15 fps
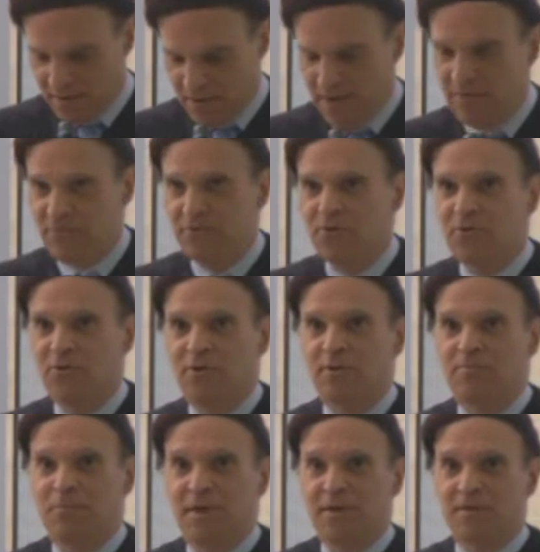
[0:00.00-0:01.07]
of the New
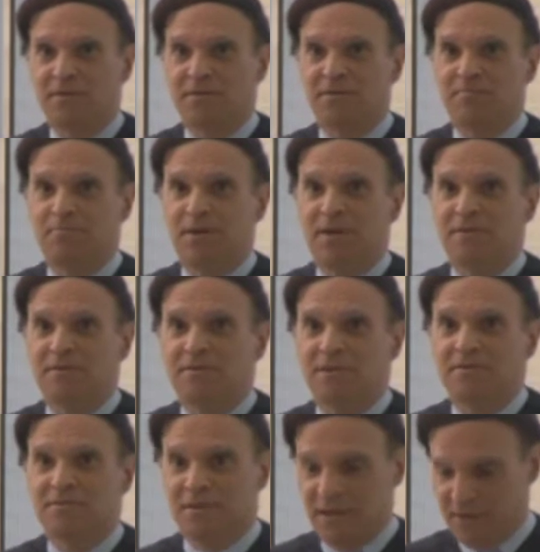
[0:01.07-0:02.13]
York bench, a bench
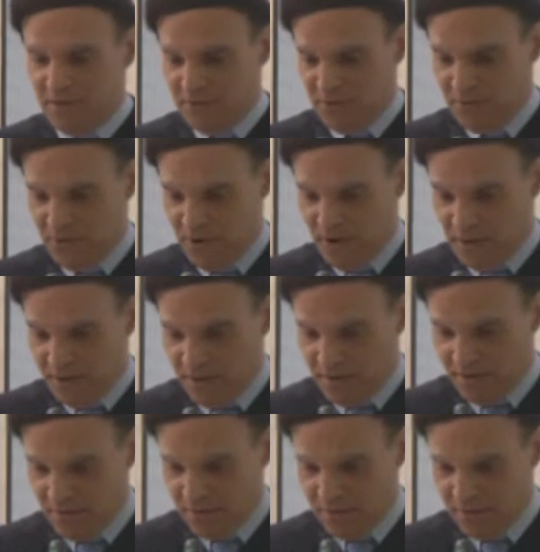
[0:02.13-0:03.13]
that's second to none,